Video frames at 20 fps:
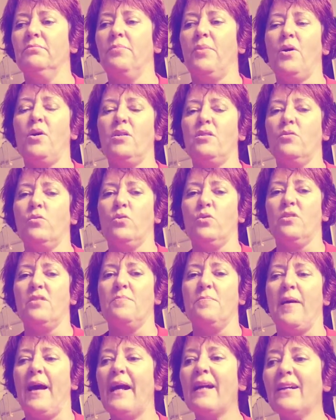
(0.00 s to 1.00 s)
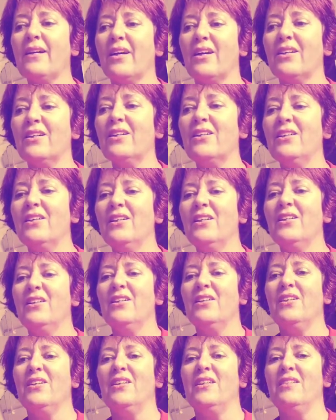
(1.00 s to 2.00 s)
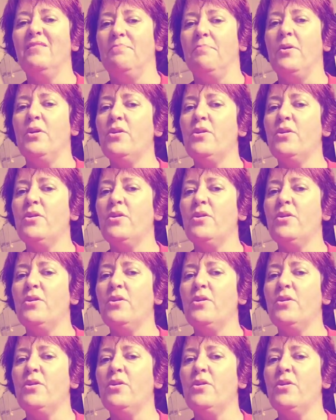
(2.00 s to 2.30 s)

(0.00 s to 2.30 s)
pot or tobacco, it